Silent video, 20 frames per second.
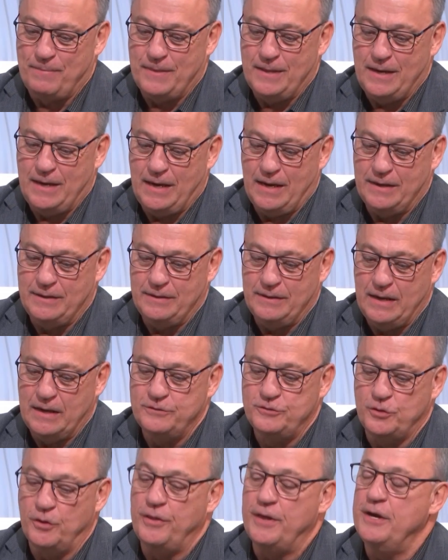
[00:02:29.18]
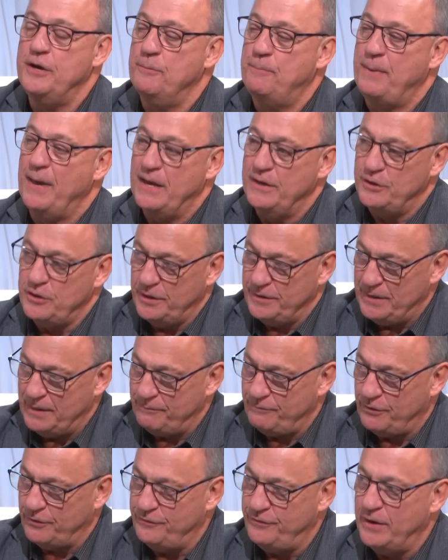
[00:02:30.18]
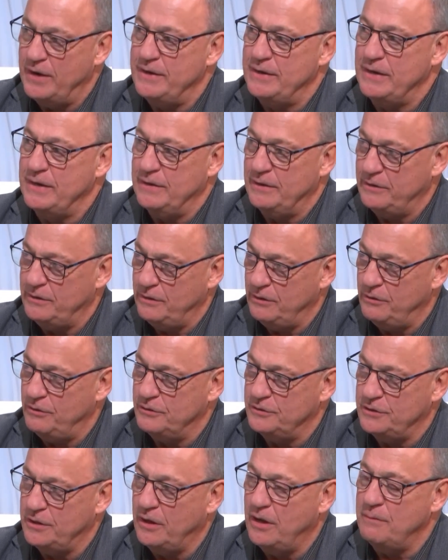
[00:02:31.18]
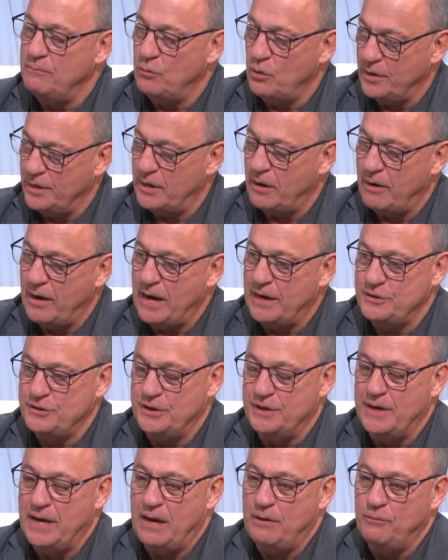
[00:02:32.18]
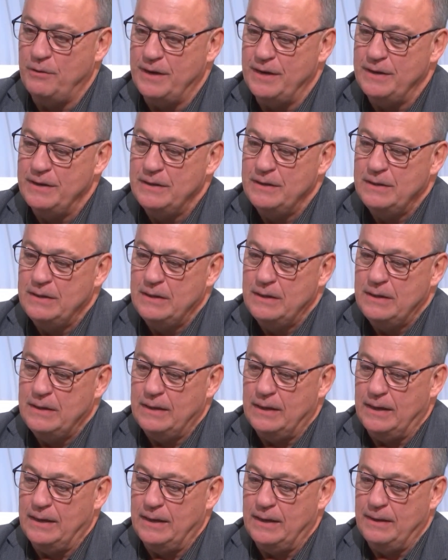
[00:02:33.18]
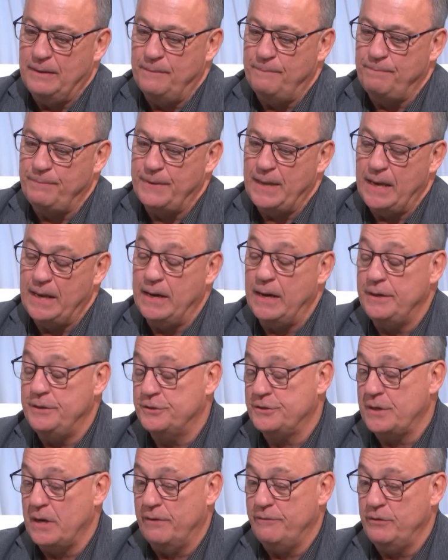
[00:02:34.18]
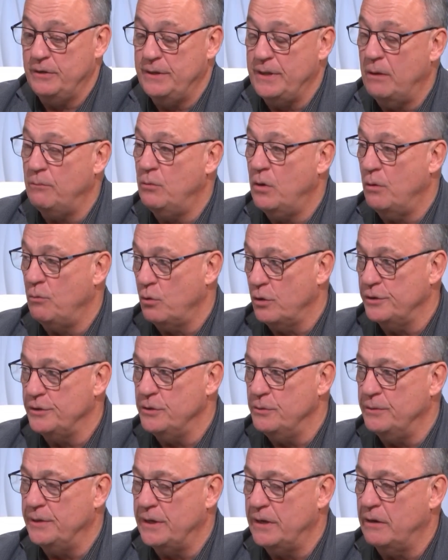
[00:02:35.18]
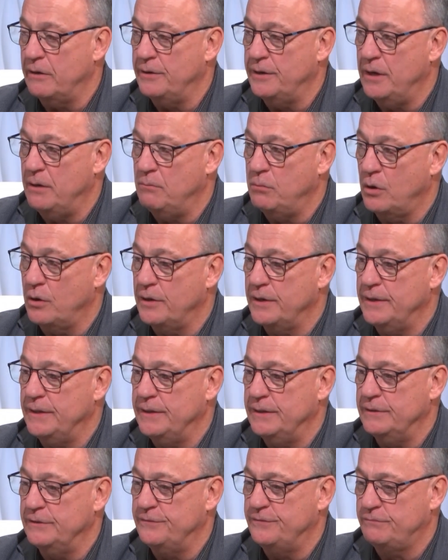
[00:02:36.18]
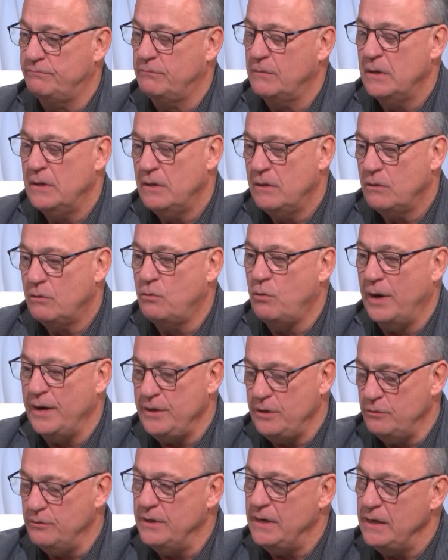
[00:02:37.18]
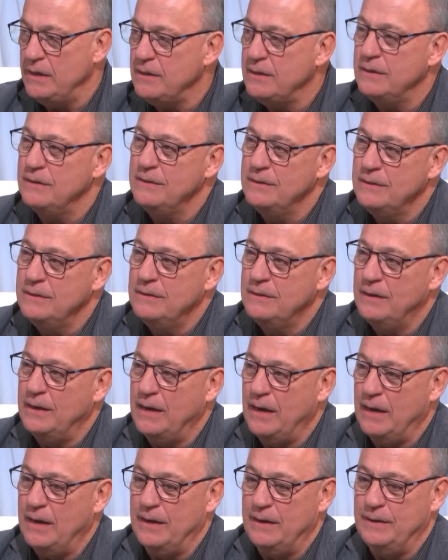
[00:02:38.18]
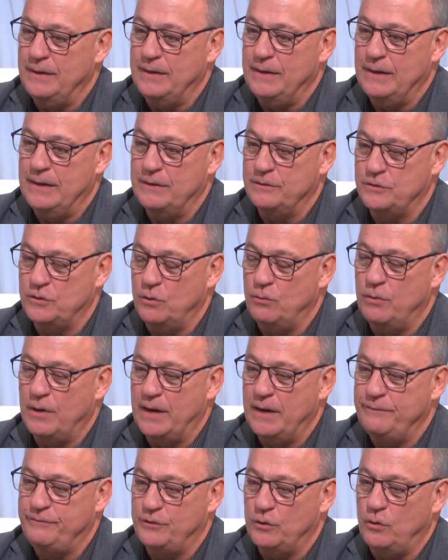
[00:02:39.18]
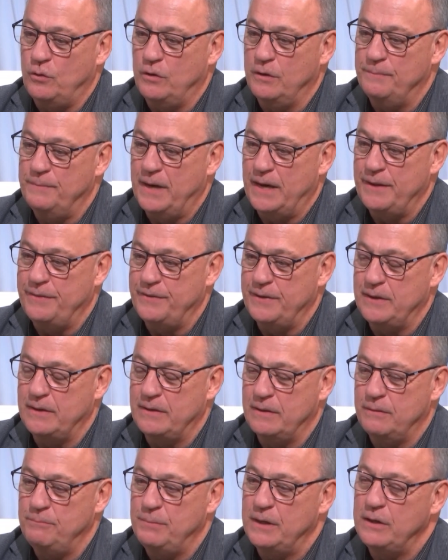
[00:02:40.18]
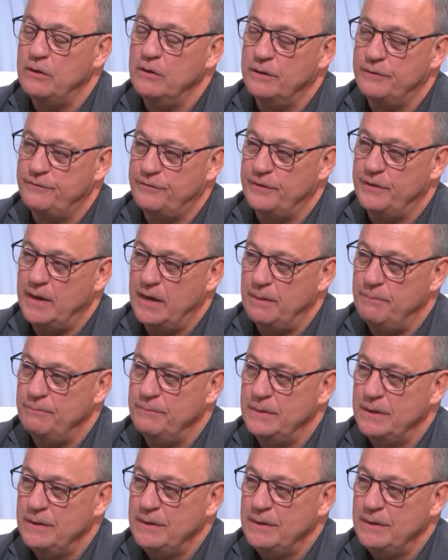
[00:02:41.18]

And so they depend on them for funding, and there's a lot more interaction that way. And I discovered that what we're doing here in Alberta is quite unique. And so what I've told them, I think could be good for them,